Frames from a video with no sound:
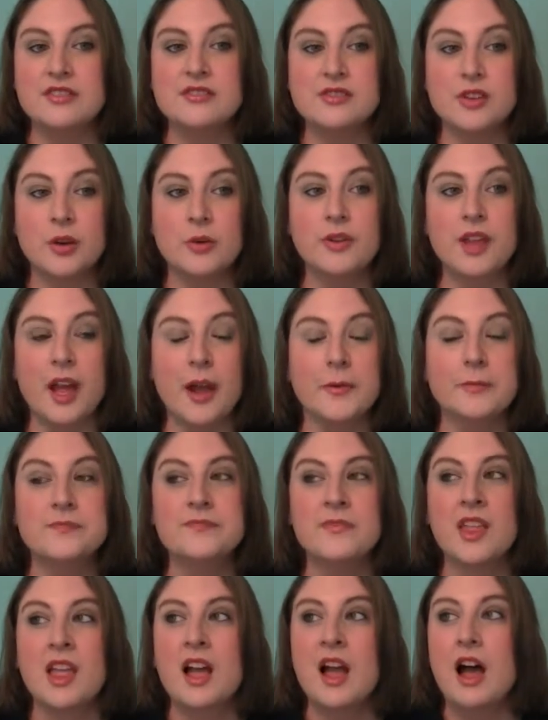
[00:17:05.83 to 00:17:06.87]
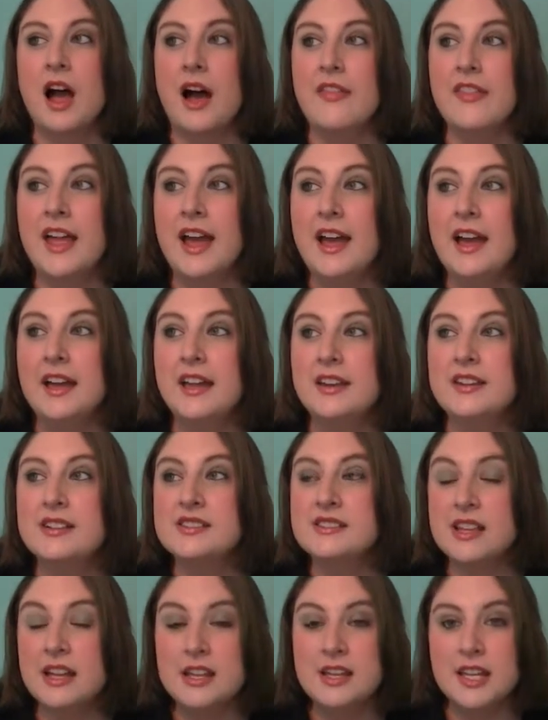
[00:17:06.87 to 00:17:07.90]
So yeah, and then
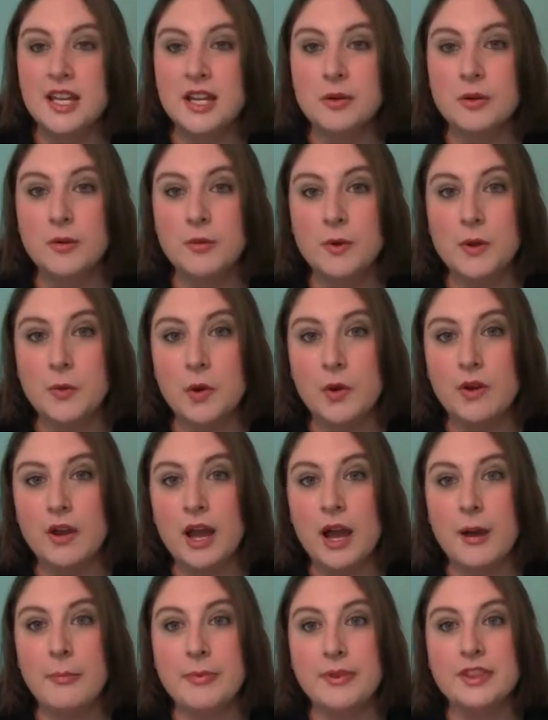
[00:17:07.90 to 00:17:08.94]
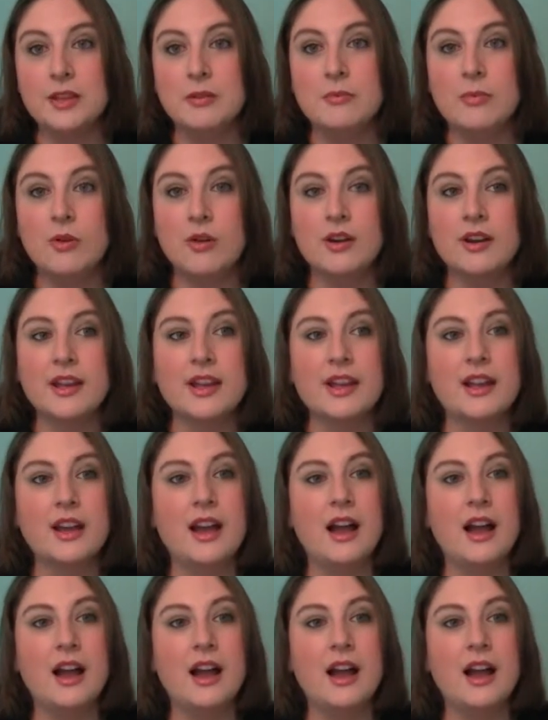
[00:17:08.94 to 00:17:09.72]
Sunday when we woke up in the morning.